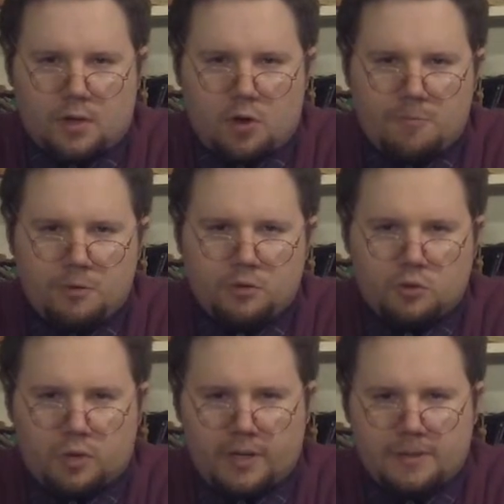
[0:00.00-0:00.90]
I hope you
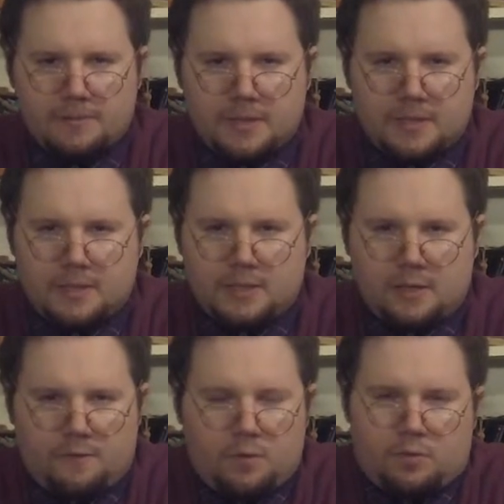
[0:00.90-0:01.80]
enjoyed it.
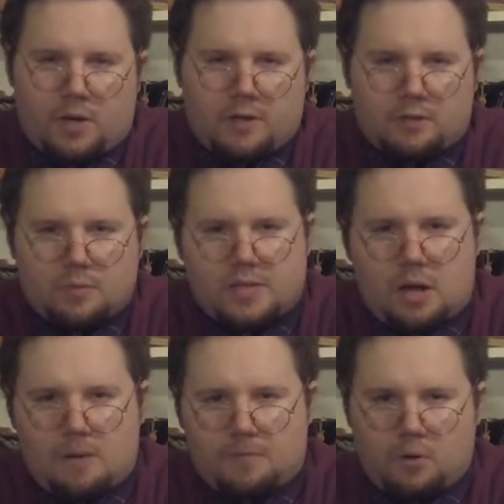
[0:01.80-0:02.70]
If you thought this was
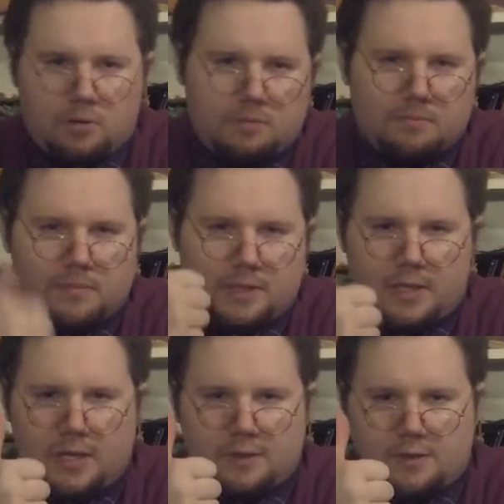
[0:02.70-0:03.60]
helpful,
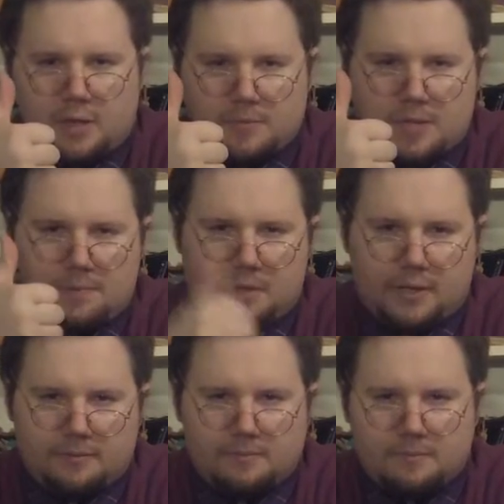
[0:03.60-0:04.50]
hit the thumbs up
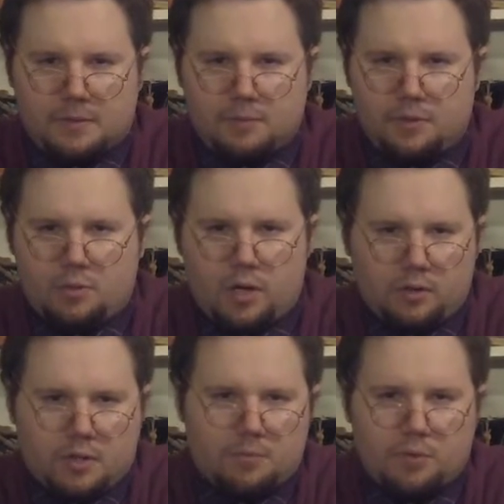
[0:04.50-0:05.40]
button. It would be
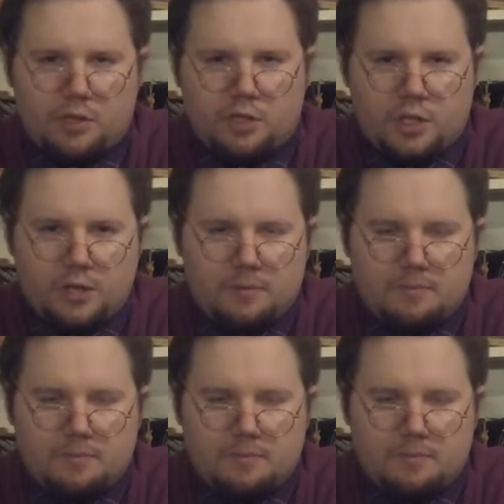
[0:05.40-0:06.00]
greatly appreciated.